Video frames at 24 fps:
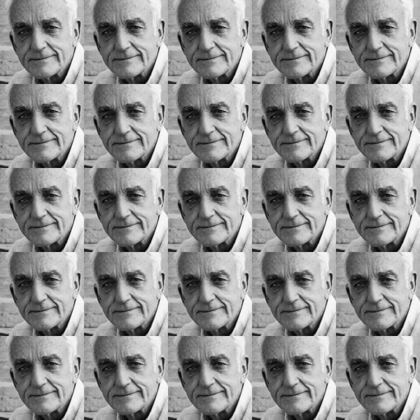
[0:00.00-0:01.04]

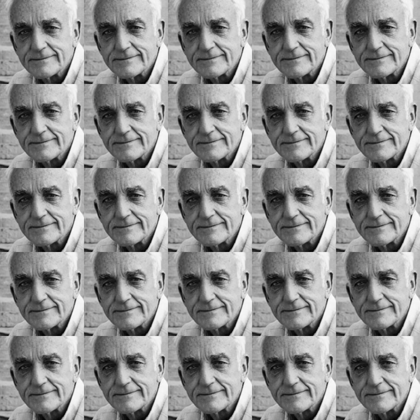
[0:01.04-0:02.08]

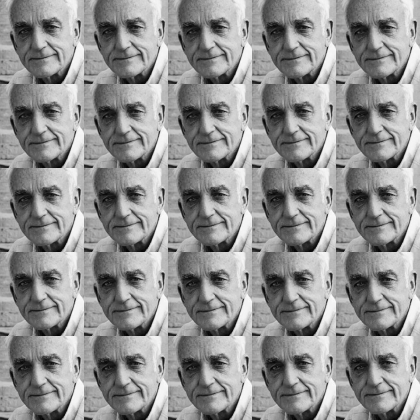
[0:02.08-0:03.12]

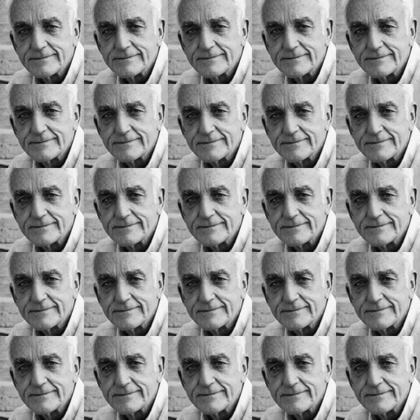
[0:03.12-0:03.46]
No one is speaking in this clip.